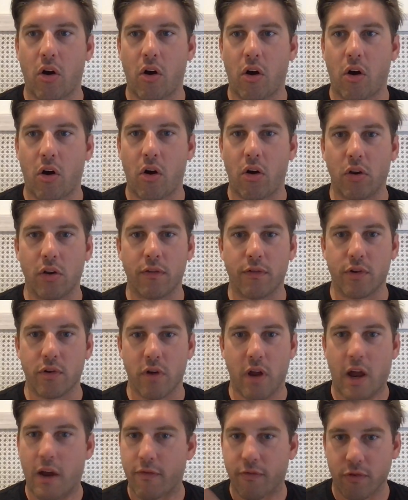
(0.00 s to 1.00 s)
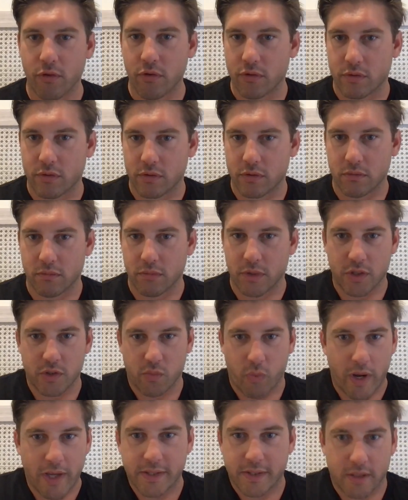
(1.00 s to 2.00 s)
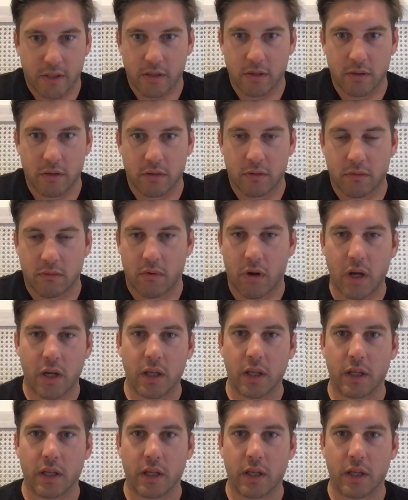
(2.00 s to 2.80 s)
all of your effort is wasted, right?